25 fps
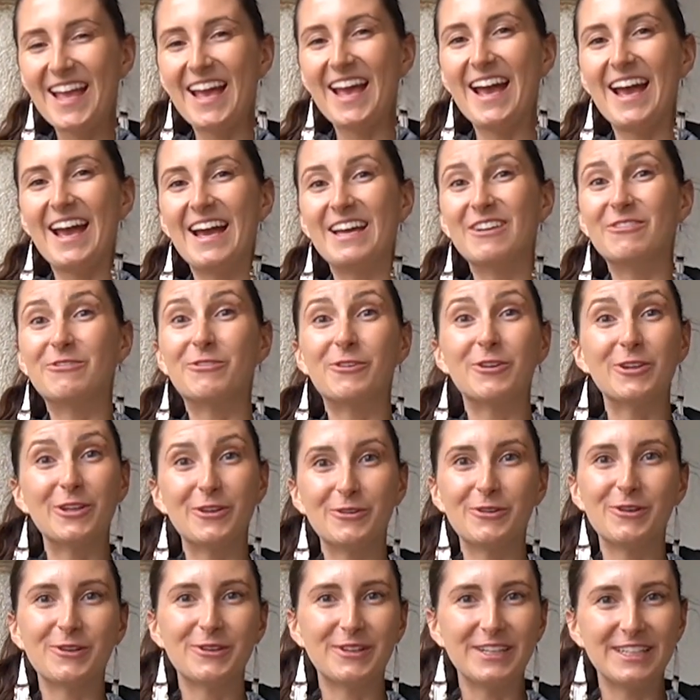and follow
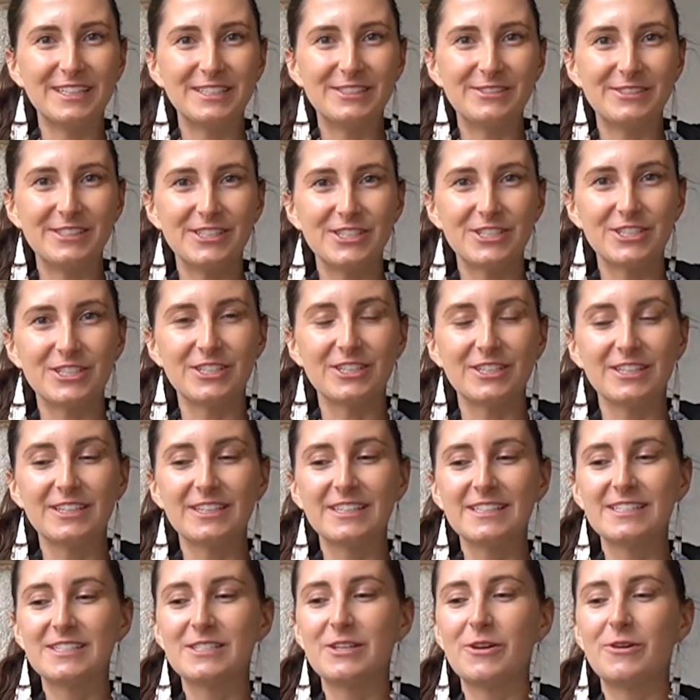your intuition.
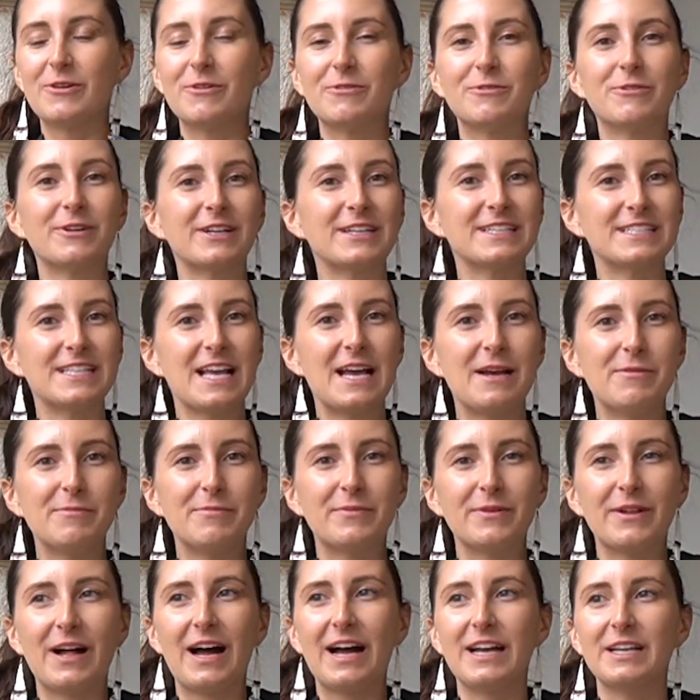So for
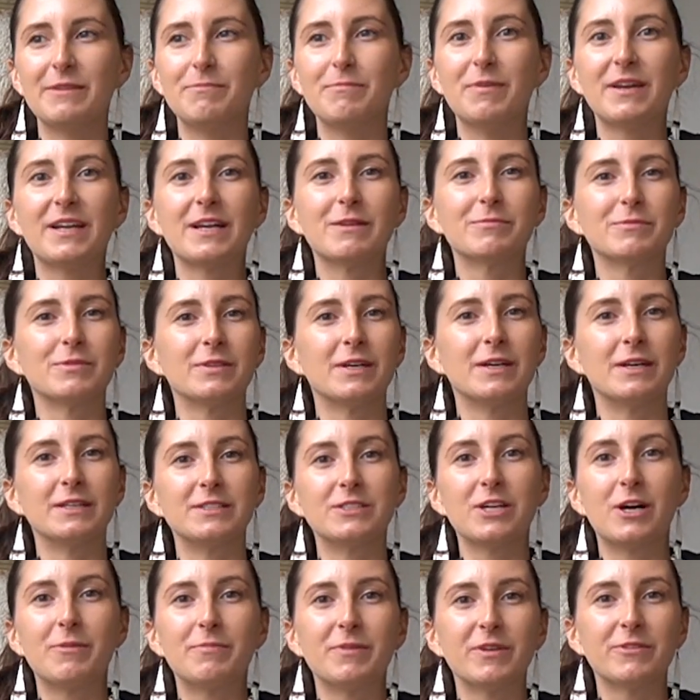example, I pick up a
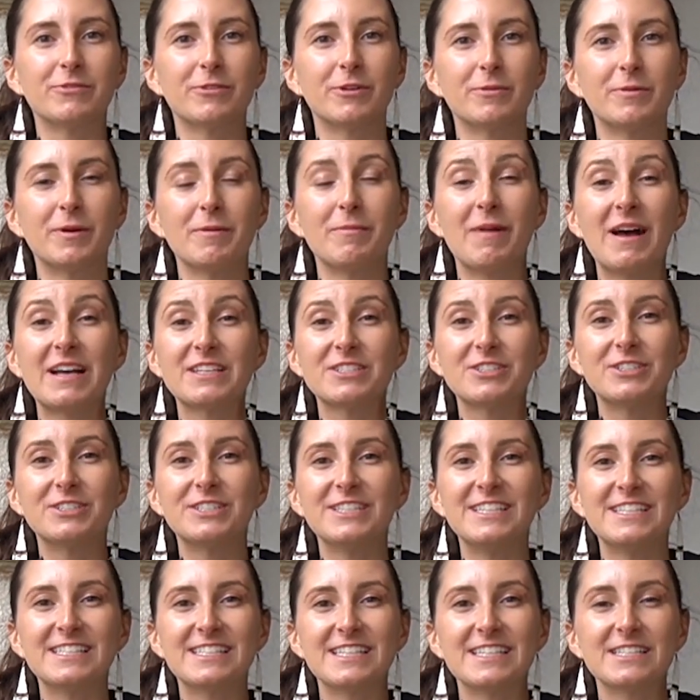topic for my master
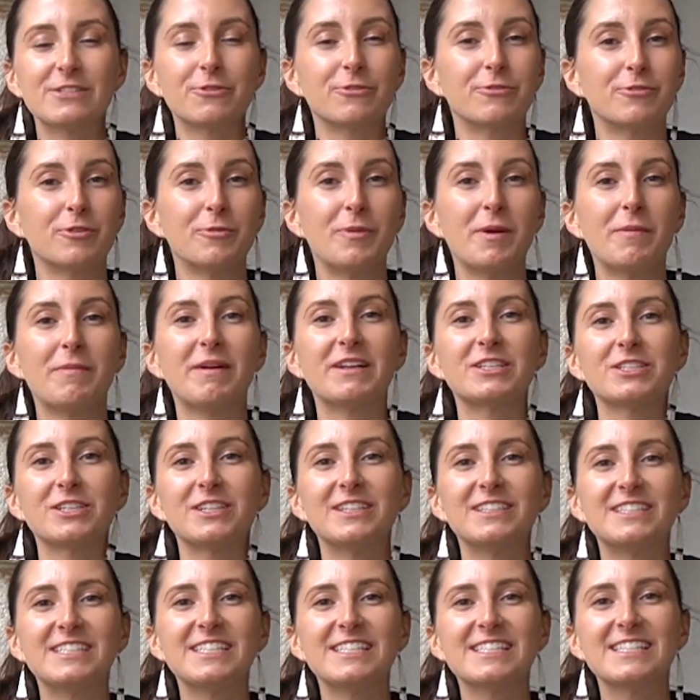thesis or for my
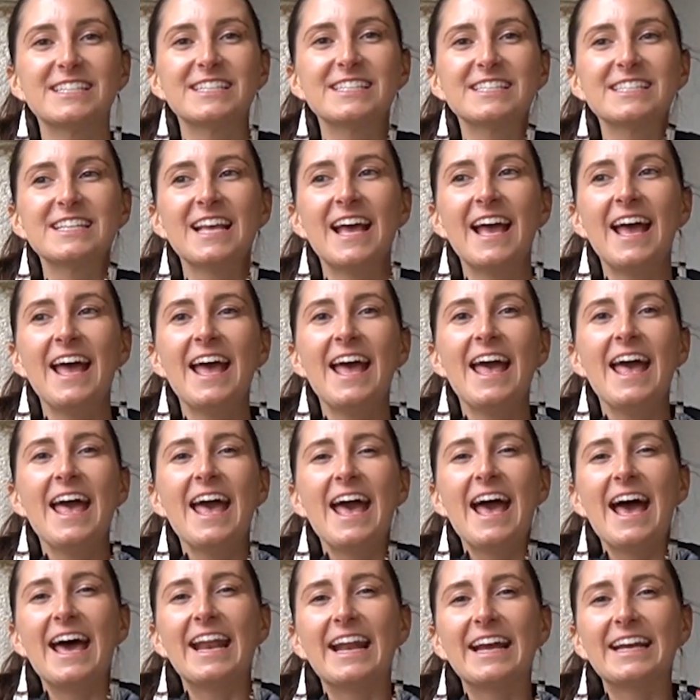bachelor thesis,
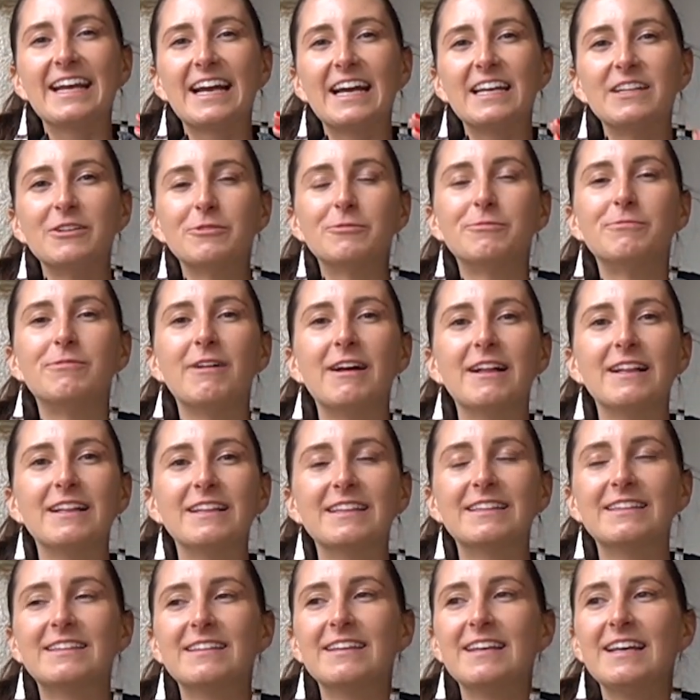and I kind of
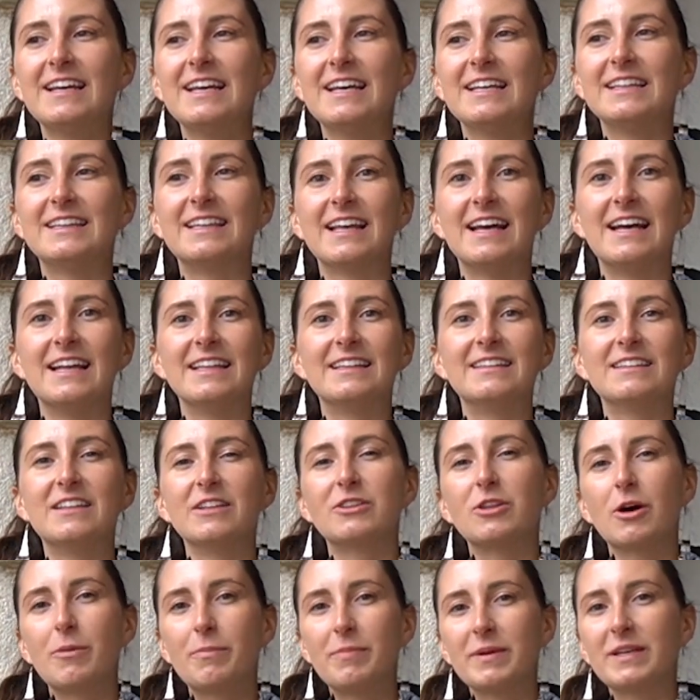felt that the
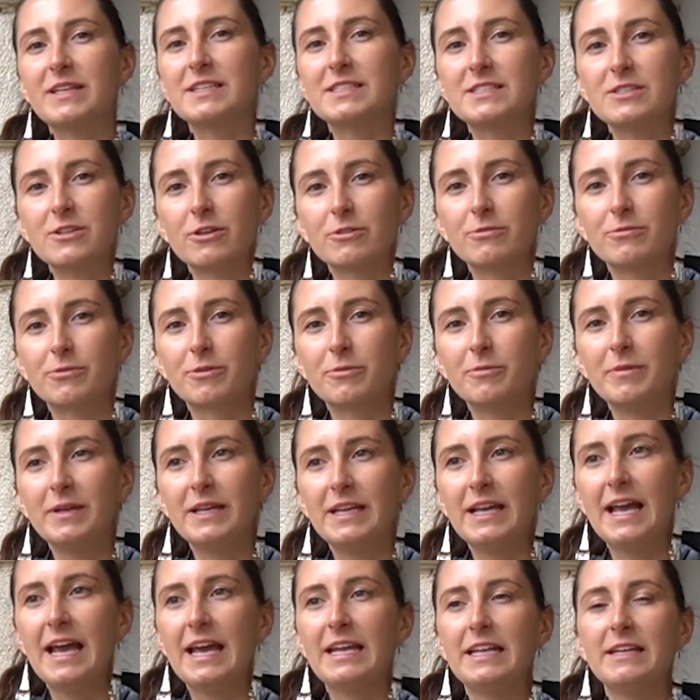topic is not for
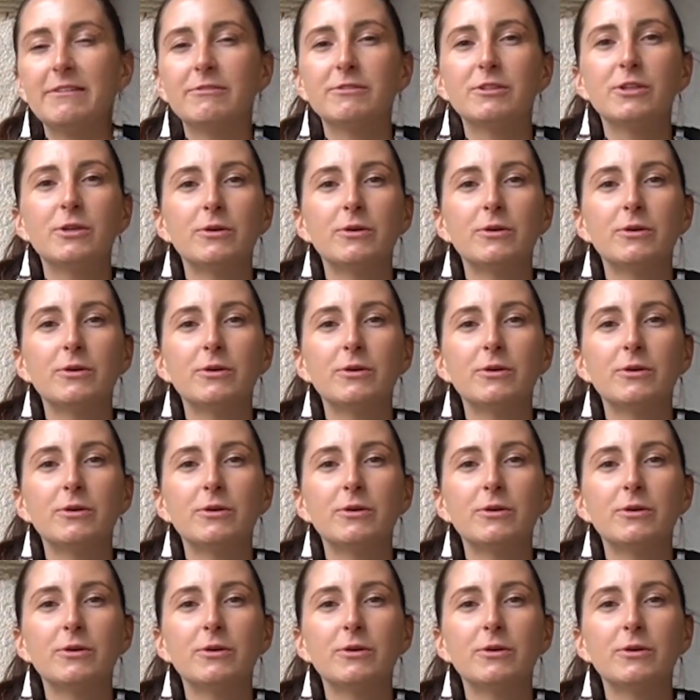me, and even